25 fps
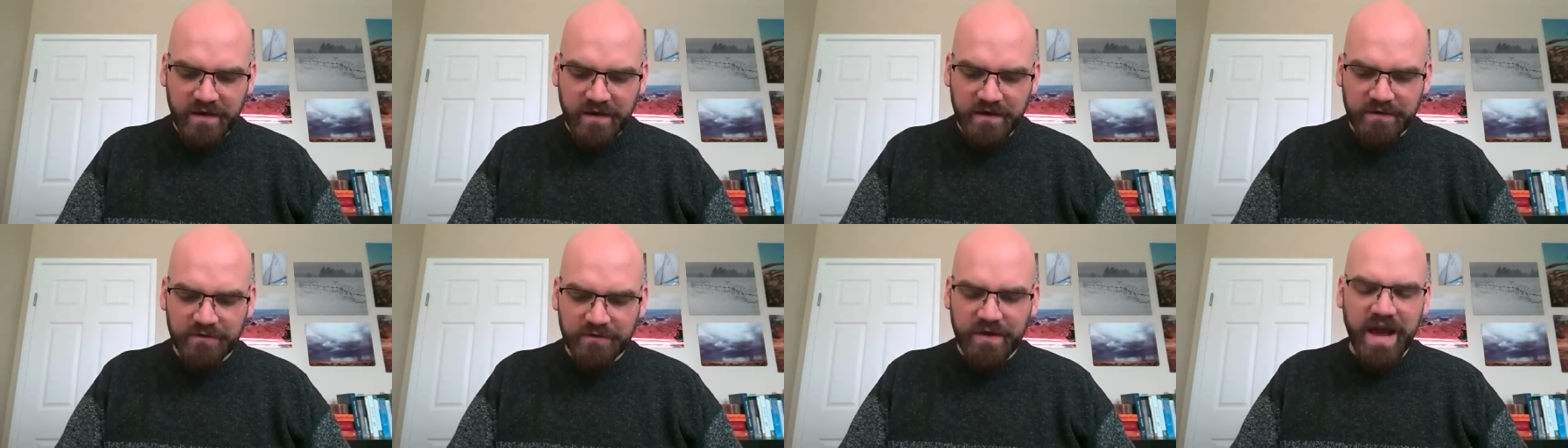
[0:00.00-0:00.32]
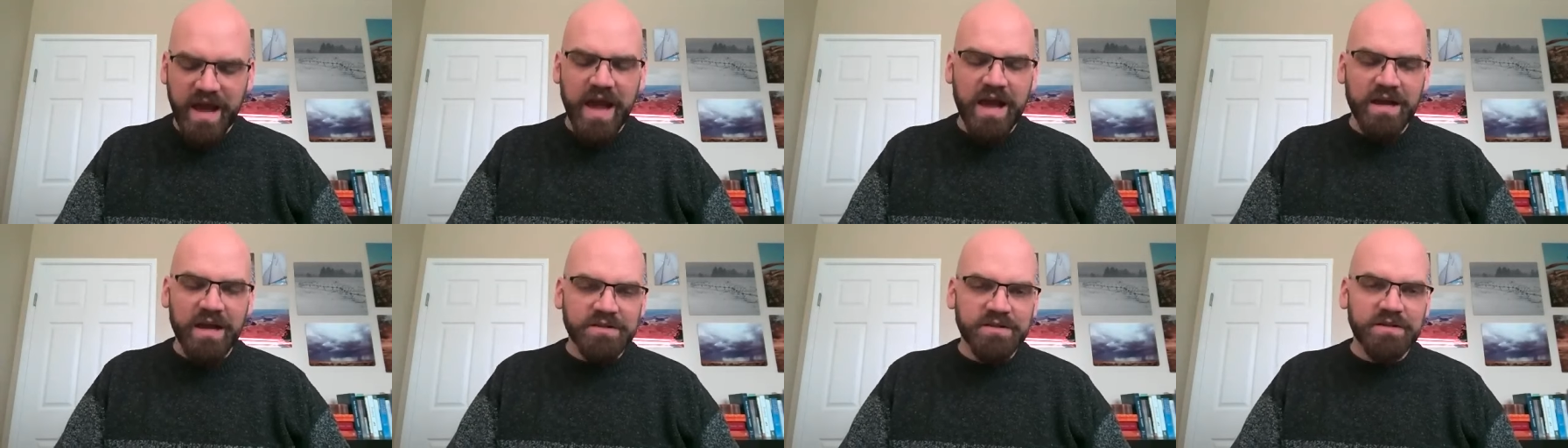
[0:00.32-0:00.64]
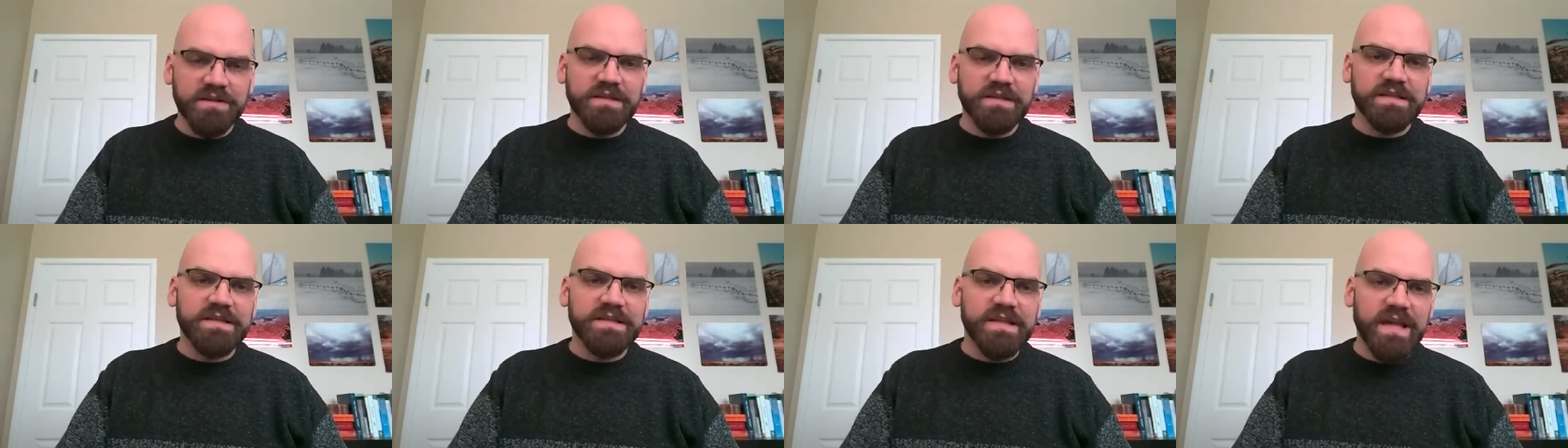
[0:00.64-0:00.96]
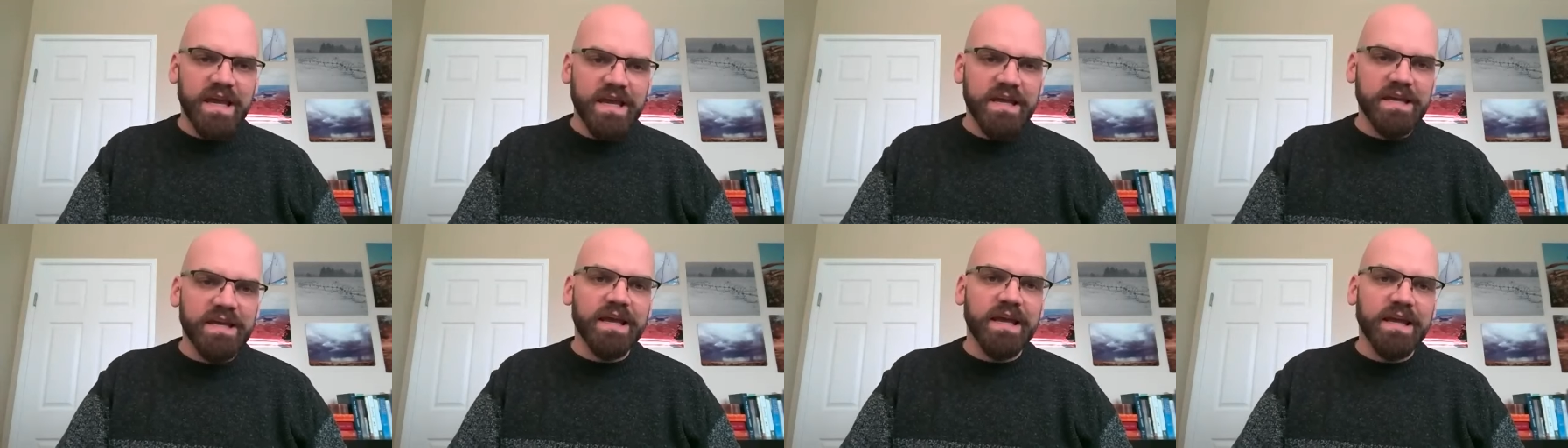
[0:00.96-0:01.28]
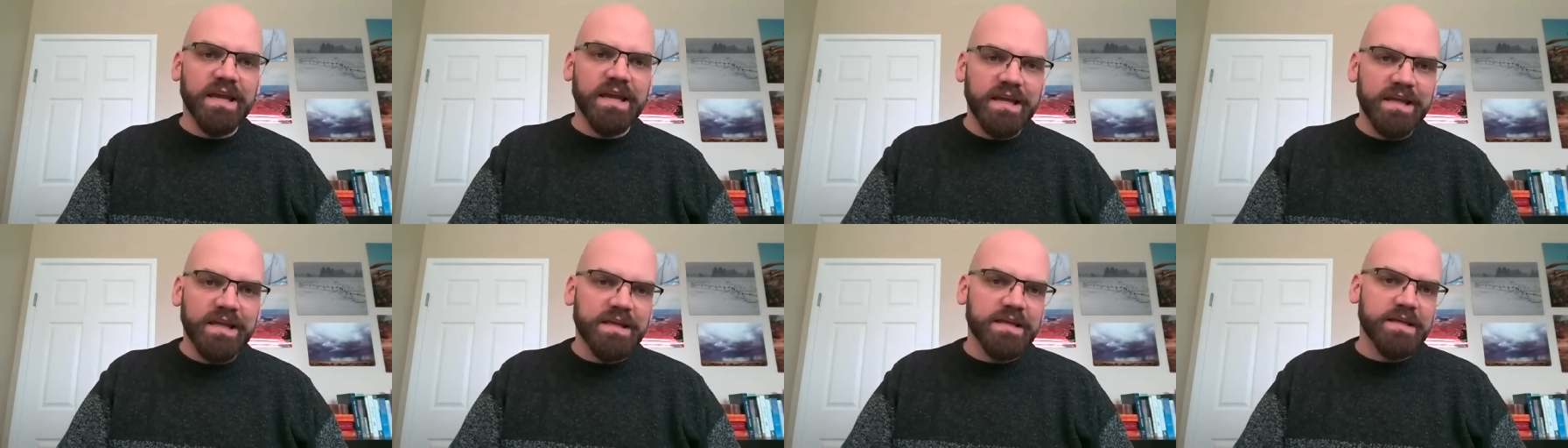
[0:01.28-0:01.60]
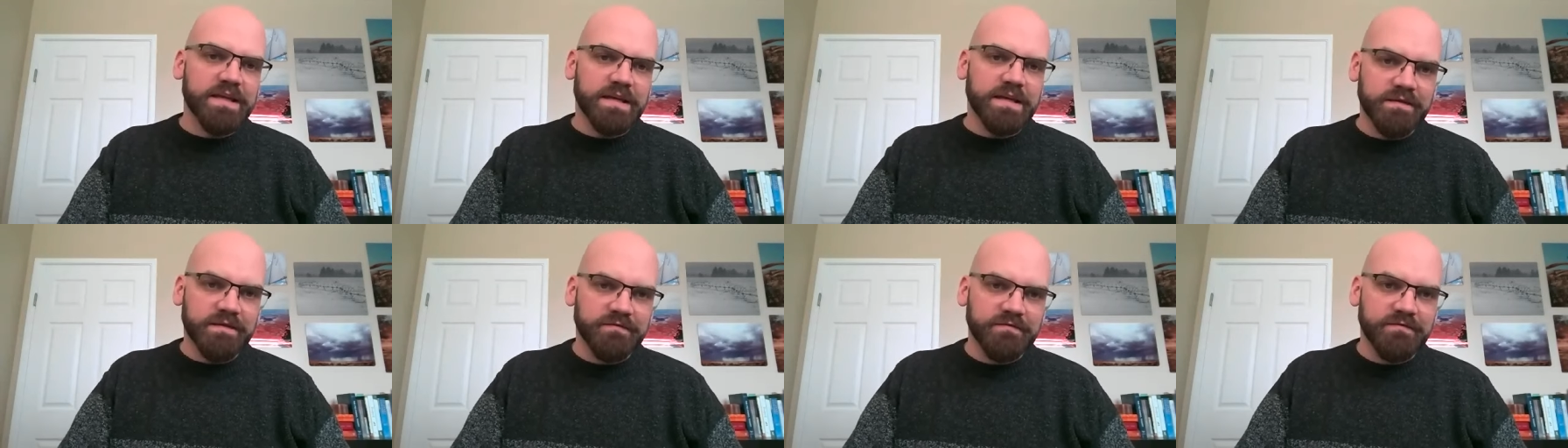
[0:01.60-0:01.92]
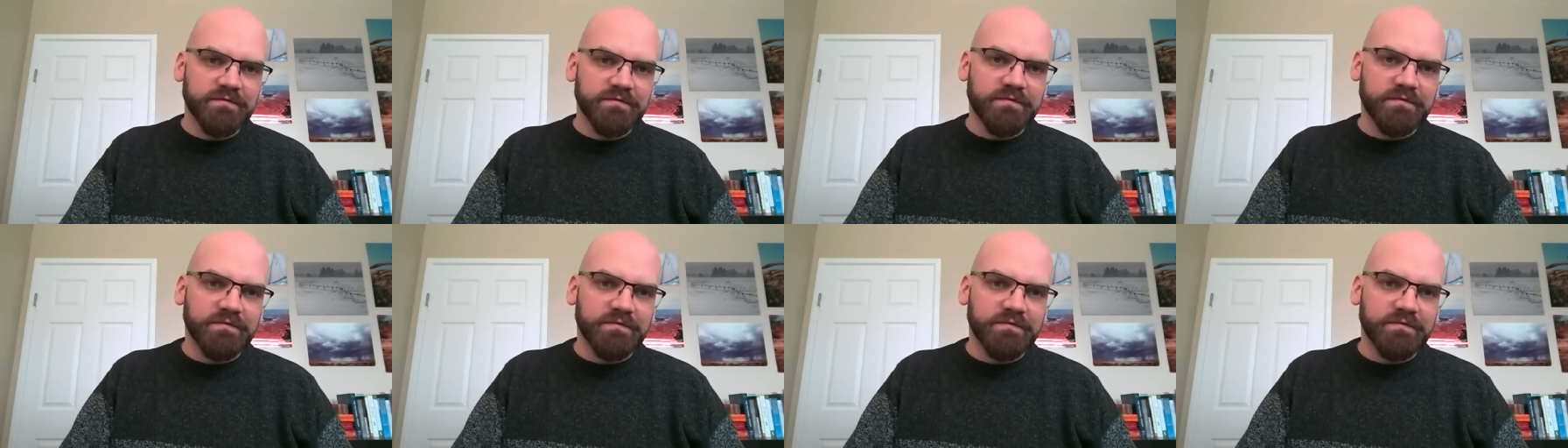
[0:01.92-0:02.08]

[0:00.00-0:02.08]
are you actually saying anything